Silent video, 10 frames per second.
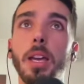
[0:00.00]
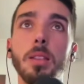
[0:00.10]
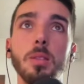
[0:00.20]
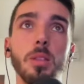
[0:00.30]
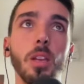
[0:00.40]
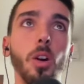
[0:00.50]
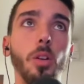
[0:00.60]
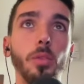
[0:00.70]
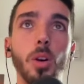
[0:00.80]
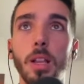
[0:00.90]
they
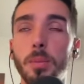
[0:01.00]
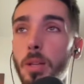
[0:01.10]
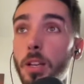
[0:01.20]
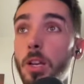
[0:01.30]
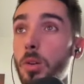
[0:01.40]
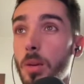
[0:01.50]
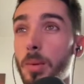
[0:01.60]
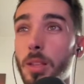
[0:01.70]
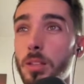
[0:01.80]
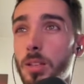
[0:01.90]
overall have been hearing
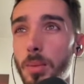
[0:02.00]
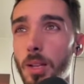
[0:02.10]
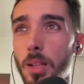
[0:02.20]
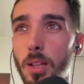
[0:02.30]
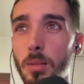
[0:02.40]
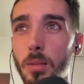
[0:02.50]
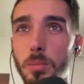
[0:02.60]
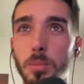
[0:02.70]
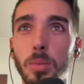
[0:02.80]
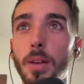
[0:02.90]
about this company
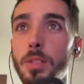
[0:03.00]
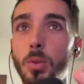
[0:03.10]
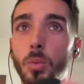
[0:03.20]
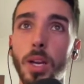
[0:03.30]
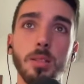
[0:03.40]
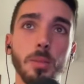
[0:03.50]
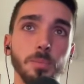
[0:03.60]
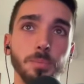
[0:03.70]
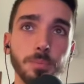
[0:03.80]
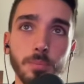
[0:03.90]
left and right.
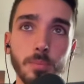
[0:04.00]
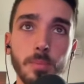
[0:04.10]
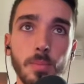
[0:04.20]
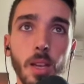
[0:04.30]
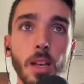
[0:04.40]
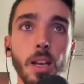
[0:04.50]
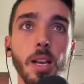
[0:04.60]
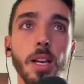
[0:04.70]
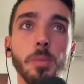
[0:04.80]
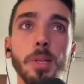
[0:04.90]

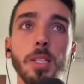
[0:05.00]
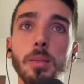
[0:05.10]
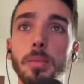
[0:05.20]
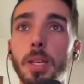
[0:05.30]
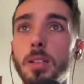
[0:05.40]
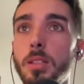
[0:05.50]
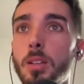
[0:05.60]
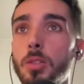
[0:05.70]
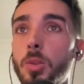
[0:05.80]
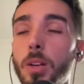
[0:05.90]
Especially because they're
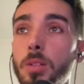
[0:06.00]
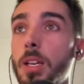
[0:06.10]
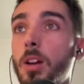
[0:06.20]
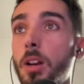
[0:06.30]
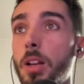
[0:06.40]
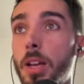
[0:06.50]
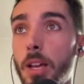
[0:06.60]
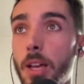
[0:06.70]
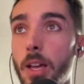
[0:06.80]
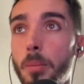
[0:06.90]
trying to take on
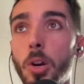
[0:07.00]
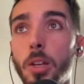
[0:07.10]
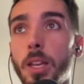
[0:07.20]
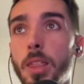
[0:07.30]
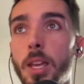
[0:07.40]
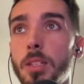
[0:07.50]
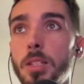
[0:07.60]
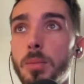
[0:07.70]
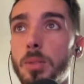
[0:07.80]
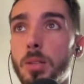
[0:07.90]
a market that
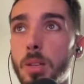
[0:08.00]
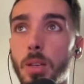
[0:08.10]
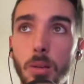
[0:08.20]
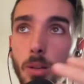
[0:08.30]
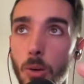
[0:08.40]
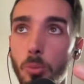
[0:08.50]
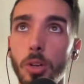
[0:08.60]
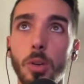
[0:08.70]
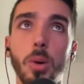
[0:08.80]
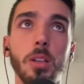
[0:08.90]
seems
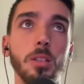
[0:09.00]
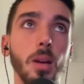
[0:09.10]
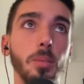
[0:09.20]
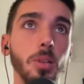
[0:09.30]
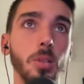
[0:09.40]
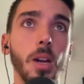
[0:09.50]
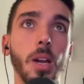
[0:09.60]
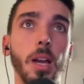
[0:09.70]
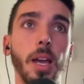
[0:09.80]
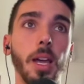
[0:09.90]
pretty well established,
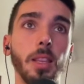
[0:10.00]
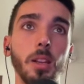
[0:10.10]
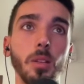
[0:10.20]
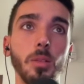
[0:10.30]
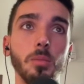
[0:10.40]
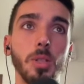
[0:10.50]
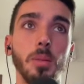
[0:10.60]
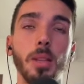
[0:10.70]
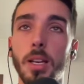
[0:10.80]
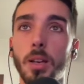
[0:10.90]
and they're
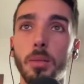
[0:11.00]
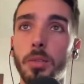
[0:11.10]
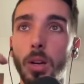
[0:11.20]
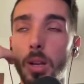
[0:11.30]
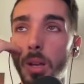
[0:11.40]
seeming like a very